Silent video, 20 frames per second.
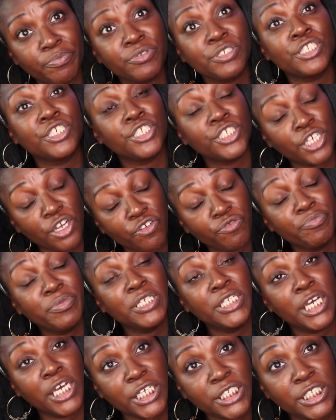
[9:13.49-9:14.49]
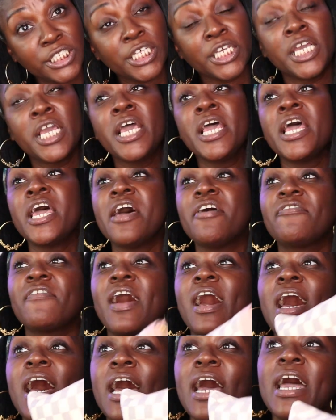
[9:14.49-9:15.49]
the shelf be dusty.
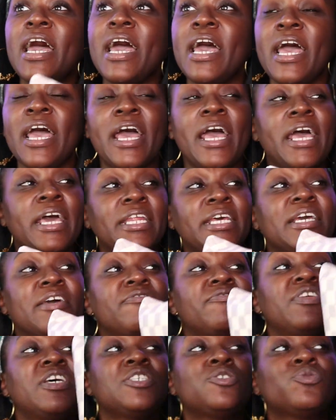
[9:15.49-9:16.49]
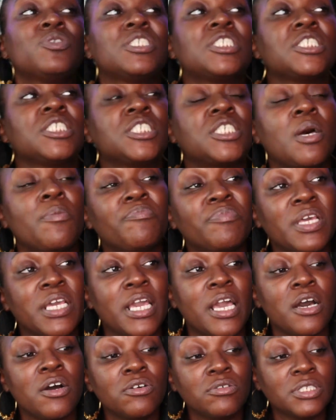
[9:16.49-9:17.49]
If this was
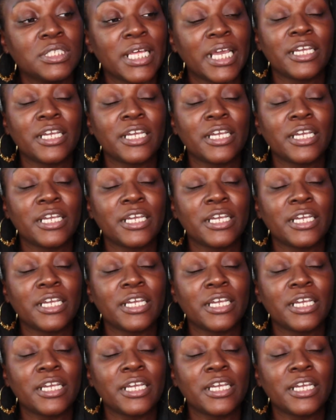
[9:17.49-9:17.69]
something else,